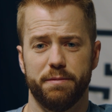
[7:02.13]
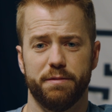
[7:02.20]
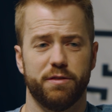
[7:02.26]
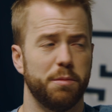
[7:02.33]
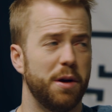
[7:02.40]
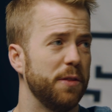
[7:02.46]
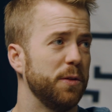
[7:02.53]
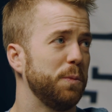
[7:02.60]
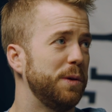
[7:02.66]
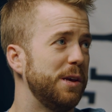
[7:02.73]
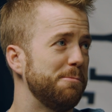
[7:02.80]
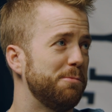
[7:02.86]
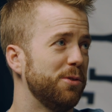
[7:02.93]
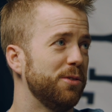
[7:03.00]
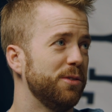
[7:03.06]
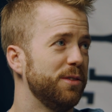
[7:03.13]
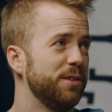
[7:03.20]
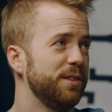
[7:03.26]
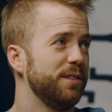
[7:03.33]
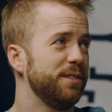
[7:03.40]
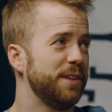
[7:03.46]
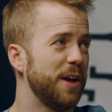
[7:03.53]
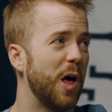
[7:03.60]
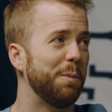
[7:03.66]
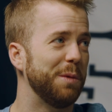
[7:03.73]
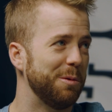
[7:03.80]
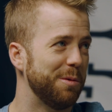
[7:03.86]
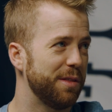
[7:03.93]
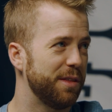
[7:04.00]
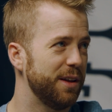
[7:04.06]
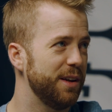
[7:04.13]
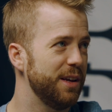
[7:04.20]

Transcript: from other people to help me with it.